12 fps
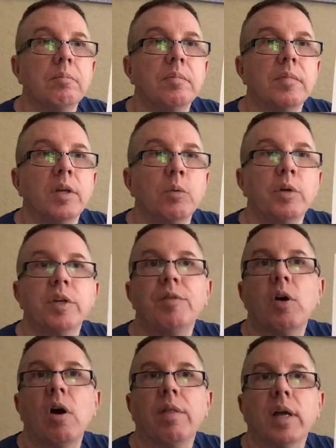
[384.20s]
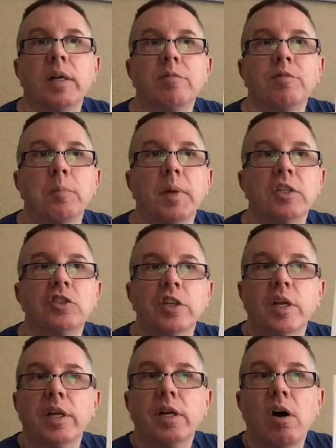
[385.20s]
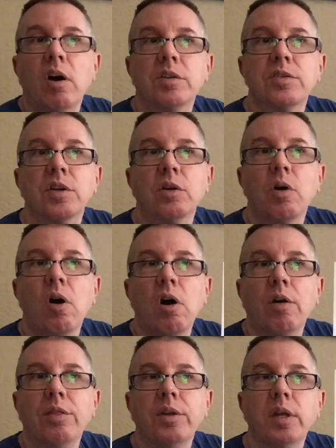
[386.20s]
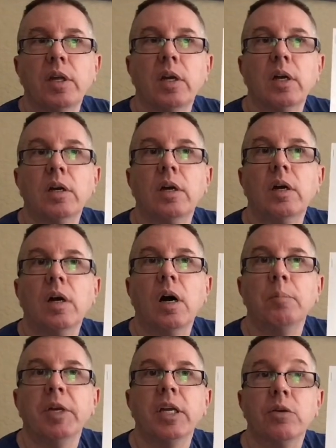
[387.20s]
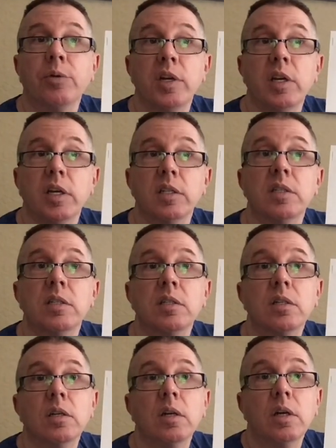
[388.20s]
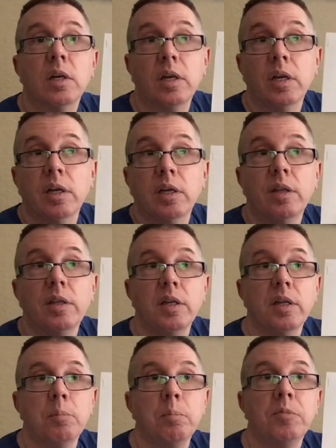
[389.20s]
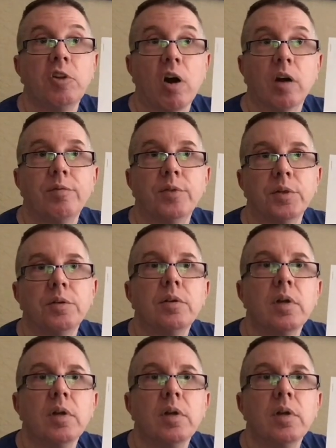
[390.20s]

it will give you all that information, and also all the ingredients in the dog food.